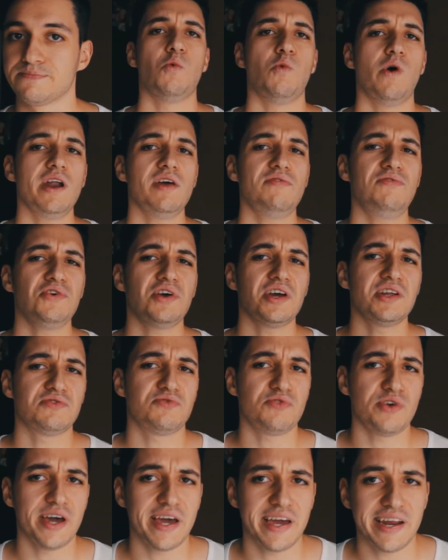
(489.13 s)
What if you can
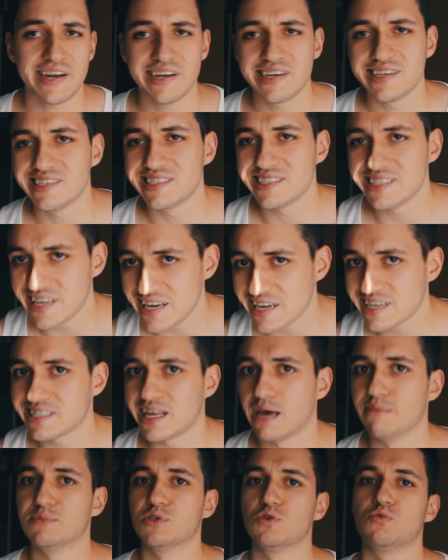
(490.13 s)
train 6
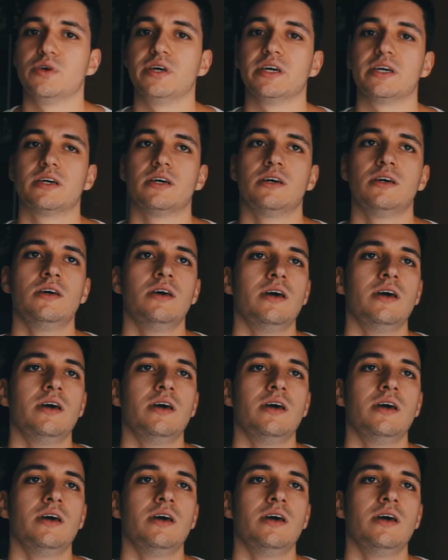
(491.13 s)
times a week?